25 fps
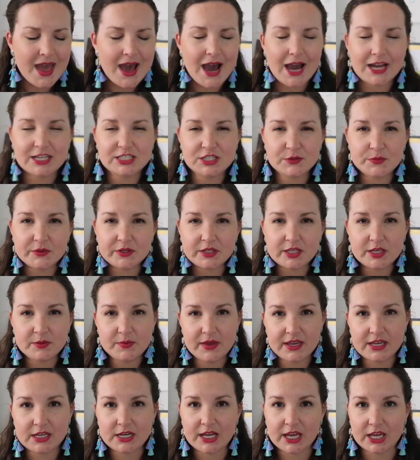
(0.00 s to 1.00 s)
I typically
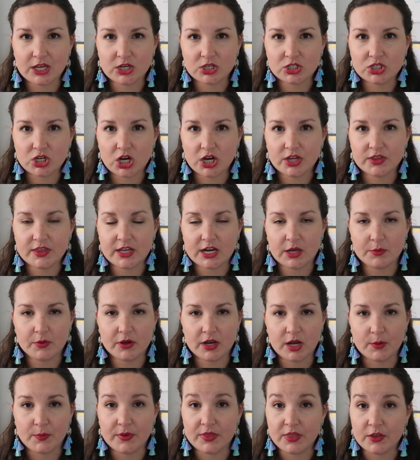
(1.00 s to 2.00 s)
make an anger chart that I
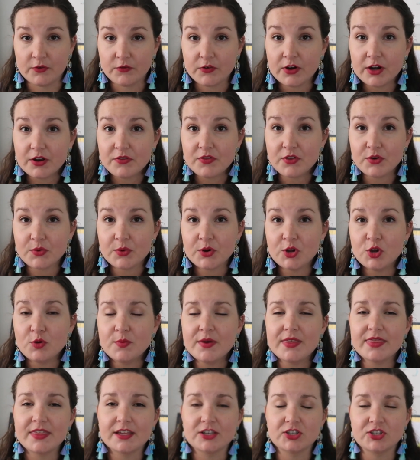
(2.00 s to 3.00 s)
put up in the front of the room
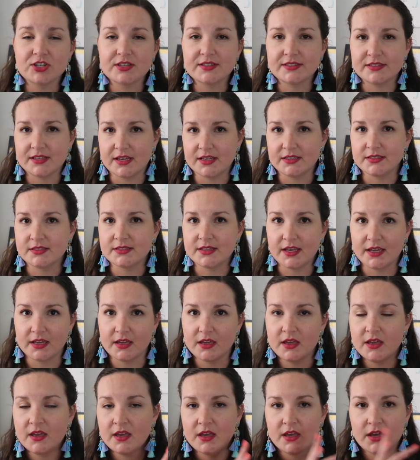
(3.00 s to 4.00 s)
that just says
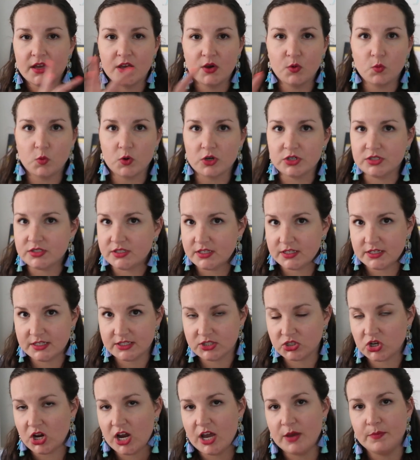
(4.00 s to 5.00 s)
like words to
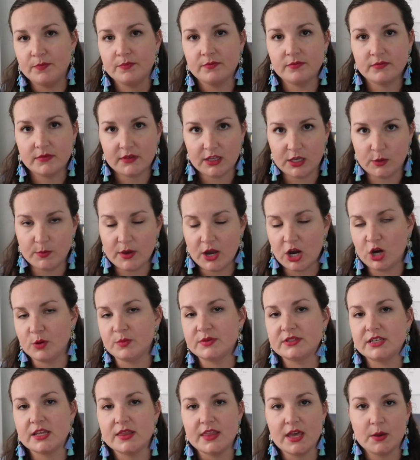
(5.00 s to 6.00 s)
describe Im
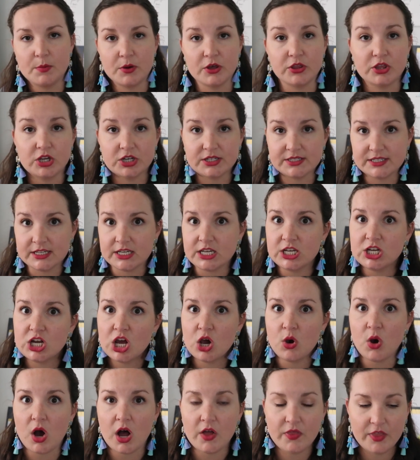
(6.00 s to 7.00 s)
Herbst, and they put their sticky
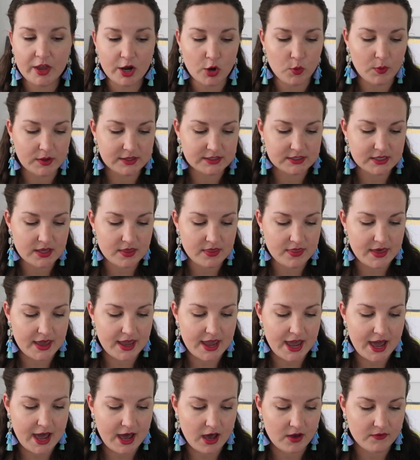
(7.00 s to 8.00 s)
note on there once
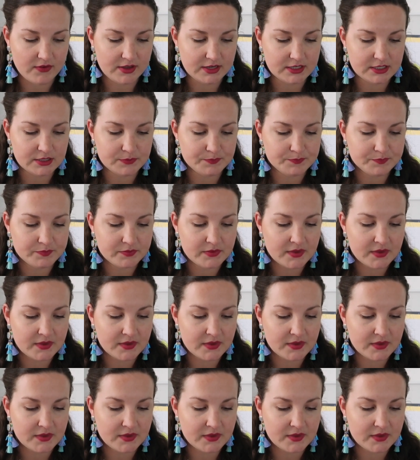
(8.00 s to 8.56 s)
they have it.